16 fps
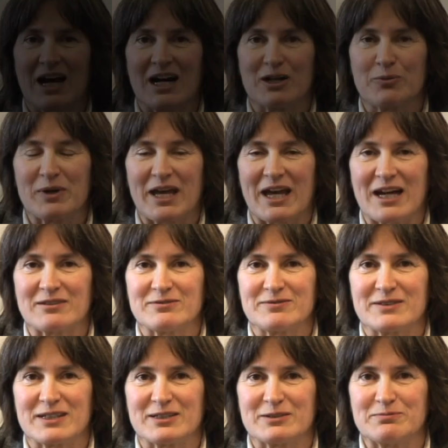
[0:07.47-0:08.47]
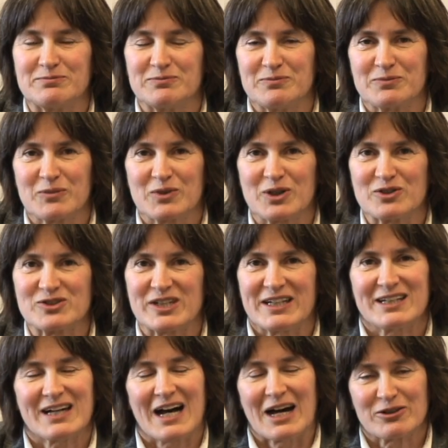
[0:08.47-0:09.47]
Uh, we have um, close to
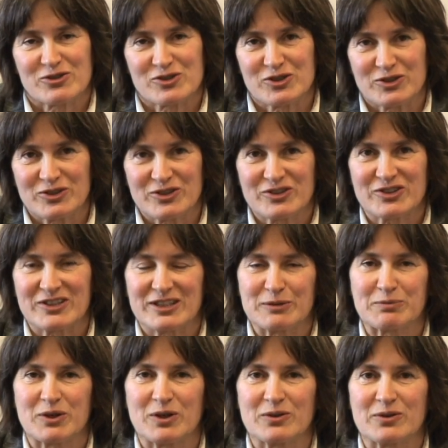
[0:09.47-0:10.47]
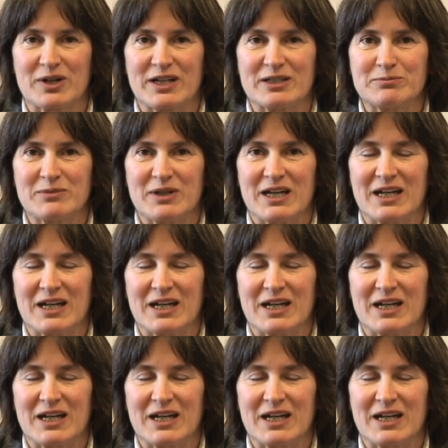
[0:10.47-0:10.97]
100 students in the program,